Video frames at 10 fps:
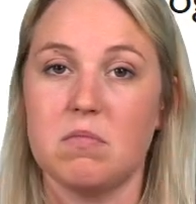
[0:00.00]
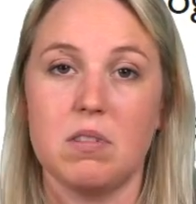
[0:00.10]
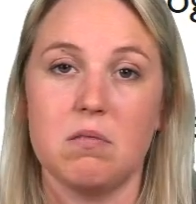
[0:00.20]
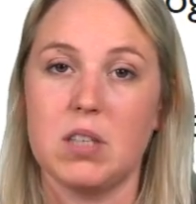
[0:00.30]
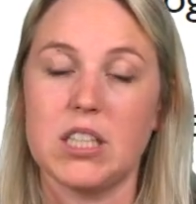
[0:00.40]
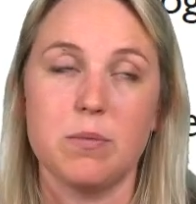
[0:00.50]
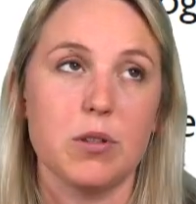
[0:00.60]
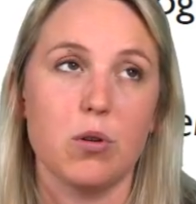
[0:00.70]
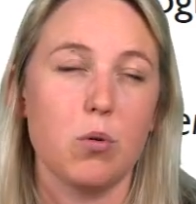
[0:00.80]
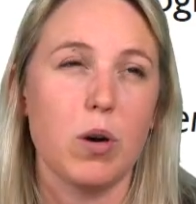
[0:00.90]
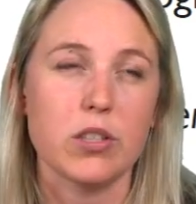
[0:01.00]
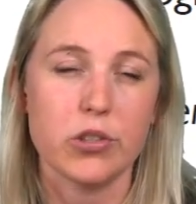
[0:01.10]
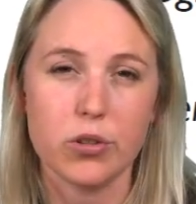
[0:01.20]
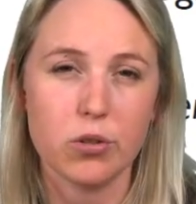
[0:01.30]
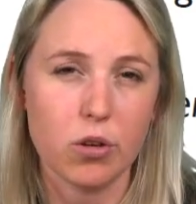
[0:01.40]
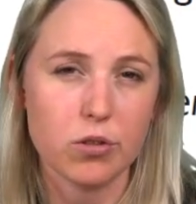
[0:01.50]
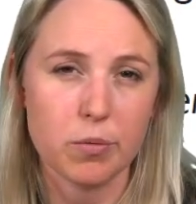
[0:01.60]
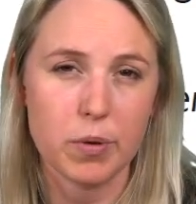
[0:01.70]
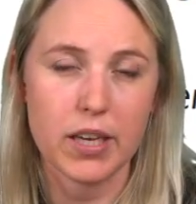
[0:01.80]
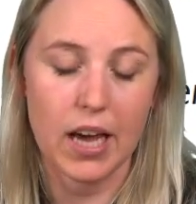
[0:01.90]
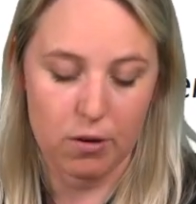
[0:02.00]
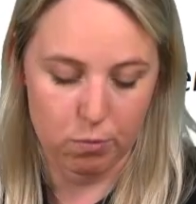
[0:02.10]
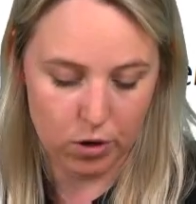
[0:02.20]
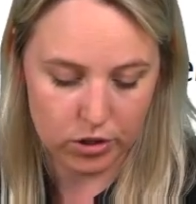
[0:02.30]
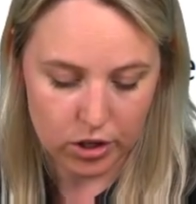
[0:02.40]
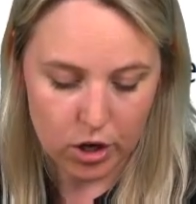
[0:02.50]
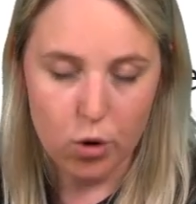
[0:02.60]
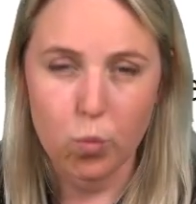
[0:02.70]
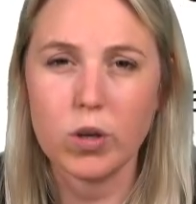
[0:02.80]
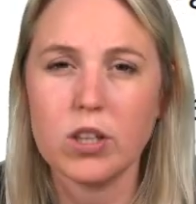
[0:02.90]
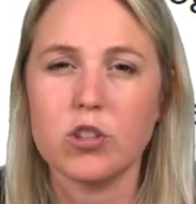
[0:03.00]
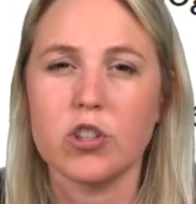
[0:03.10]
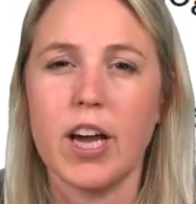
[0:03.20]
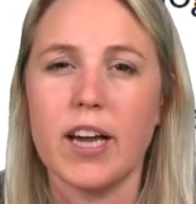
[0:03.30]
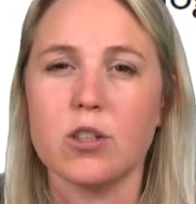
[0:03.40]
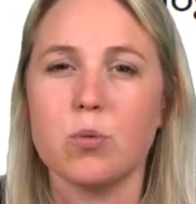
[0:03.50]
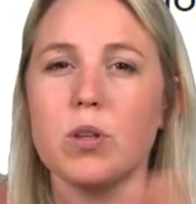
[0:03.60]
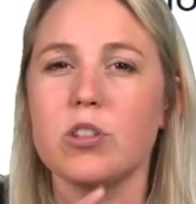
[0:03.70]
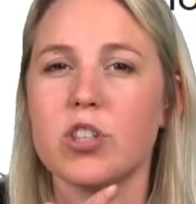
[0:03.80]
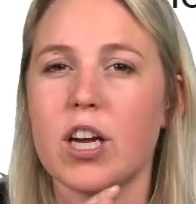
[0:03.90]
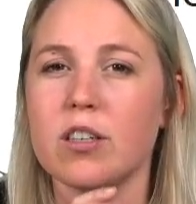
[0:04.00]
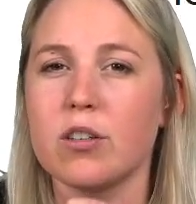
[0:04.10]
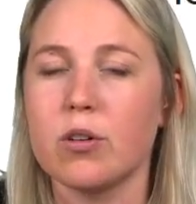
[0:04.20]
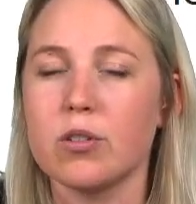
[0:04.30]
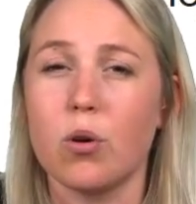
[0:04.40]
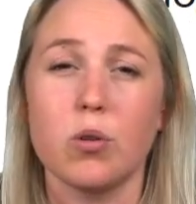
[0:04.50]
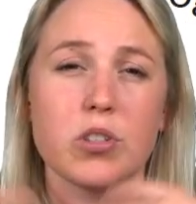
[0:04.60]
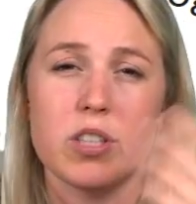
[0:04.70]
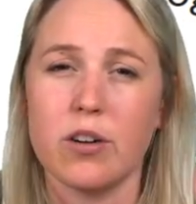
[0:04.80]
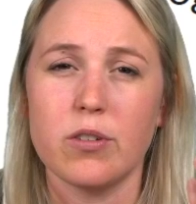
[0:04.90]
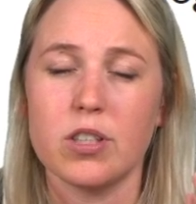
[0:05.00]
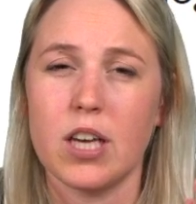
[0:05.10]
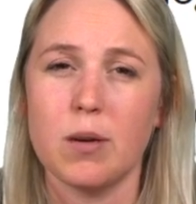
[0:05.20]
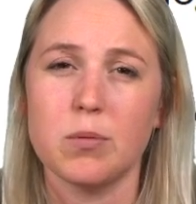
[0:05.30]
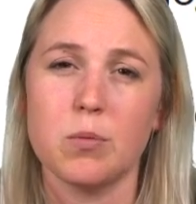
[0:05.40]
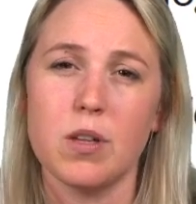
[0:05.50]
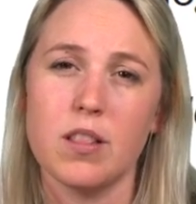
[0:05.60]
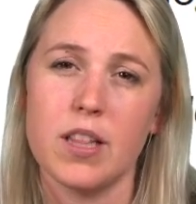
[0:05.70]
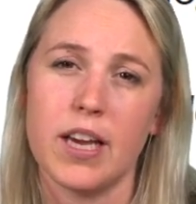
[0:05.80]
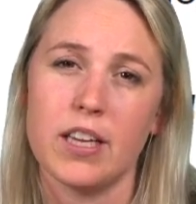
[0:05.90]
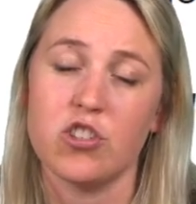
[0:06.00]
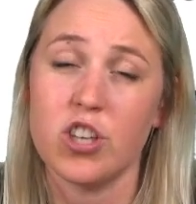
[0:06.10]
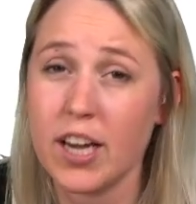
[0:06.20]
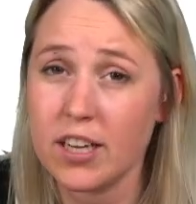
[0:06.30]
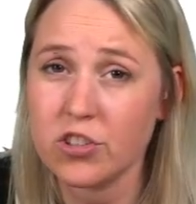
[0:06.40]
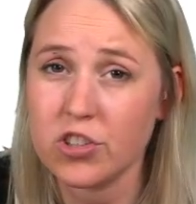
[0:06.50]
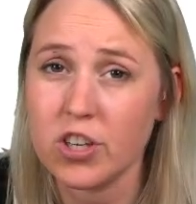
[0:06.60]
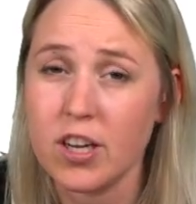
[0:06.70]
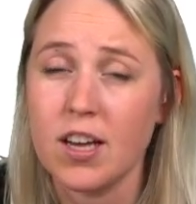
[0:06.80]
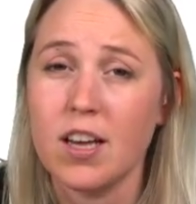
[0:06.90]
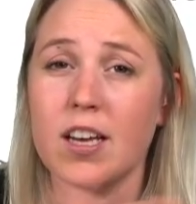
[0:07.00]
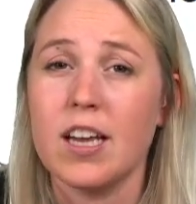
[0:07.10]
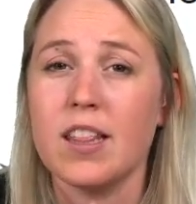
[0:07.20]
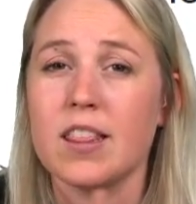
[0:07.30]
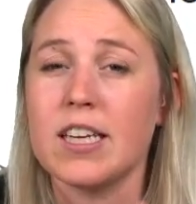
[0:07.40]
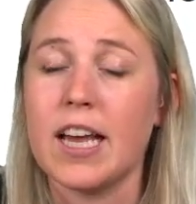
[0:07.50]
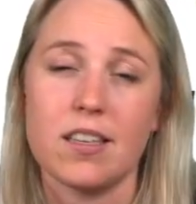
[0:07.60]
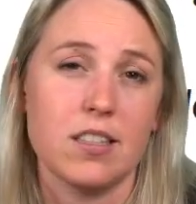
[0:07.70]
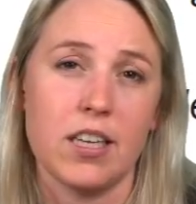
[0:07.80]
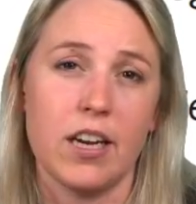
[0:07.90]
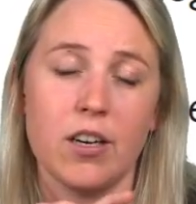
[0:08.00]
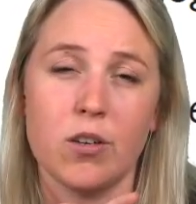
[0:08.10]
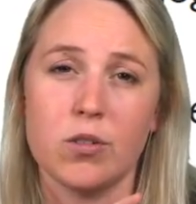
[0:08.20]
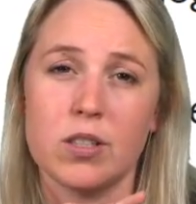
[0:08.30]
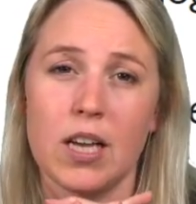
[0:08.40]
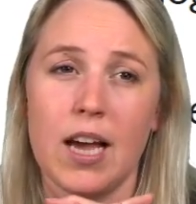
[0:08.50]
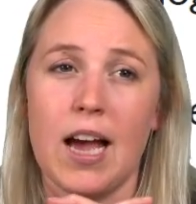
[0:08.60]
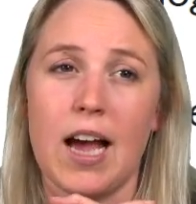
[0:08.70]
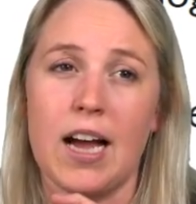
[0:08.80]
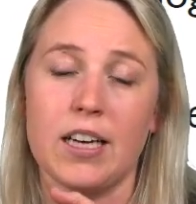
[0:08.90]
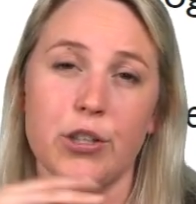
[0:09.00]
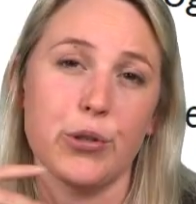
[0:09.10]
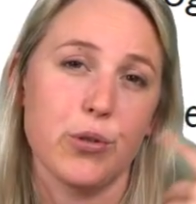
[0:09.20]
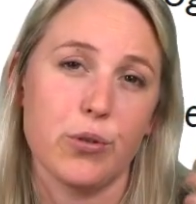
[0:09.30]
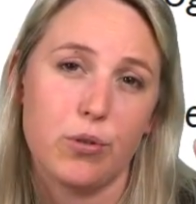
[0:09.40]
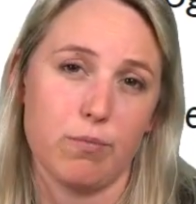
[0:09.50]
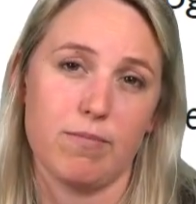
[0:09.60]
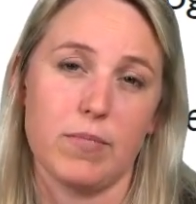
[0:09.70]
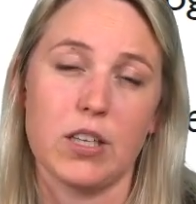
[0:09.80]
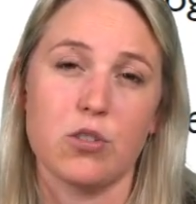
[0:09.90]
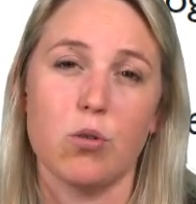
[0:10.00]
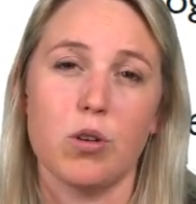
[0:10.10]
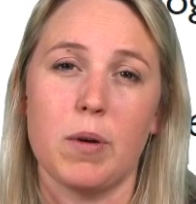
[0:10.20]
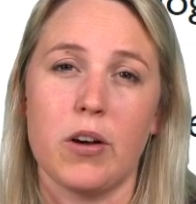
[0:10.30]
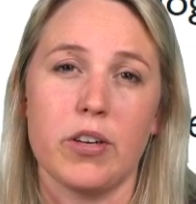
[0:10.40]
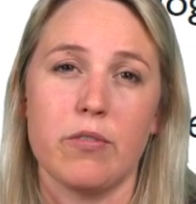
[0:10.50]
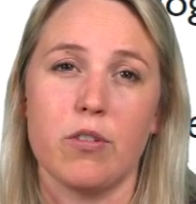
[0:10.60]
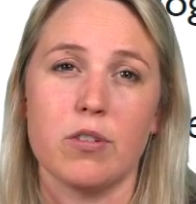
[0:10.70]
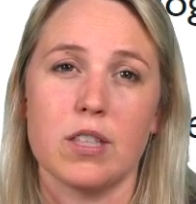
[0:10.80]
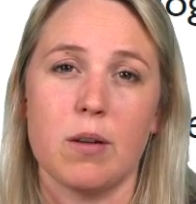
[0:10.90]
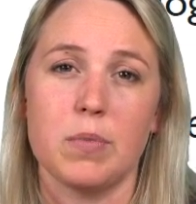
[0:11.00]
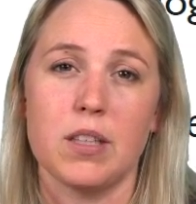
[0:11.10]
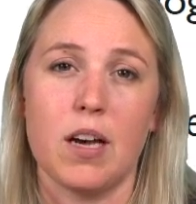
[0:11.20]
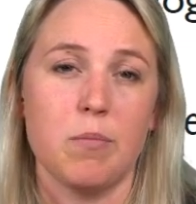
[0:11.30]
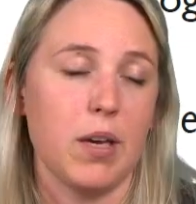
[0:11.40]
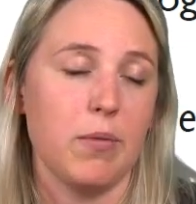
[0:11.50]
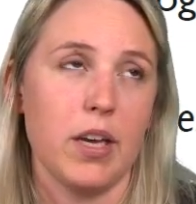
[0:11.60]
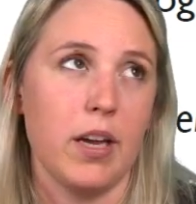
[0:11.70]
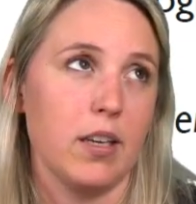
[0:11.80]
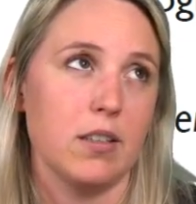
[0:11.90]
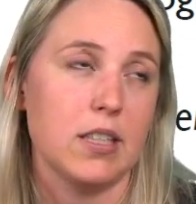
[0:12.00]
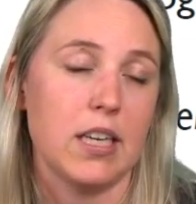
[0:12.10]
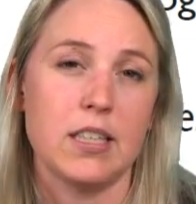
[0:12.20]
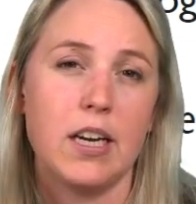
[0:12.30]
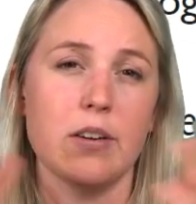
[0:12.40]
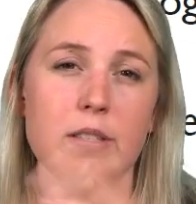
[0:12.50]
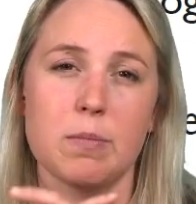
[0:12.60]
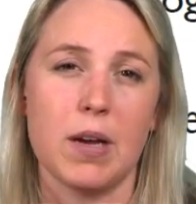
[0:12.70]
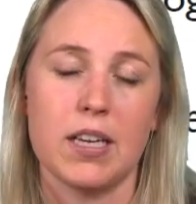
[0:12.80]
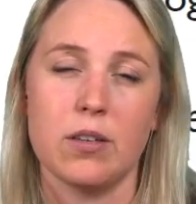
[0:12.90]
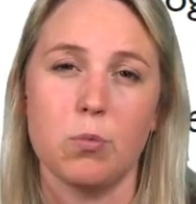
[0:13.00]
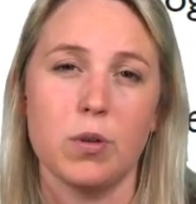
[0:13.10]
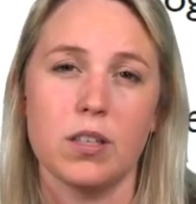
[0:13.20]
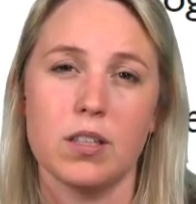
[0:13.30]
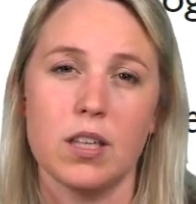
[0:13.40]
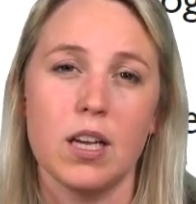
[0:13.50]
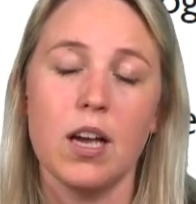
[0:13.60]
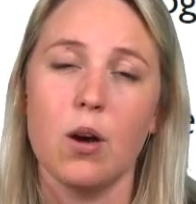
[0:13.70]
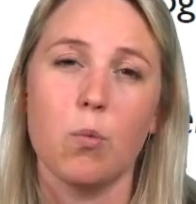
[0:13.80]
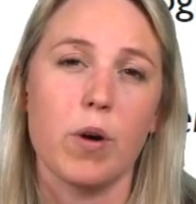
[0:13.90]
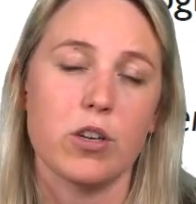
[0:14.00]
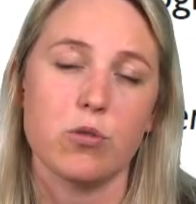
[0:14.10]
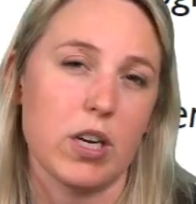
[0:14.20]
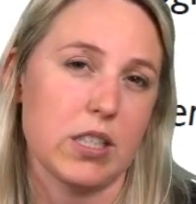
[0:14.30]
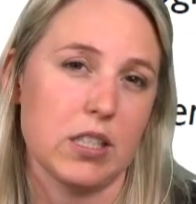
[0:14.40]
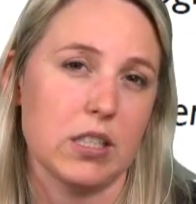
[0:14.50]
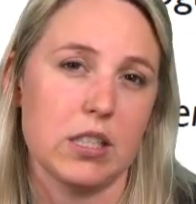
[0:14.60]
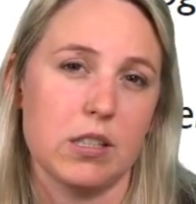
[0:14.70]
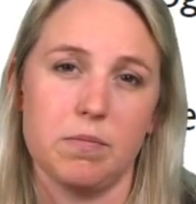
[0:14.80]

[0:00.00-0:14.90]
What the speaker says: a typical question could also be, yeah, what will change? Will genders or stereotypes, will they change in the next years? And you can talk about it, for example, yeah, maybe in 10 years men will wear dresses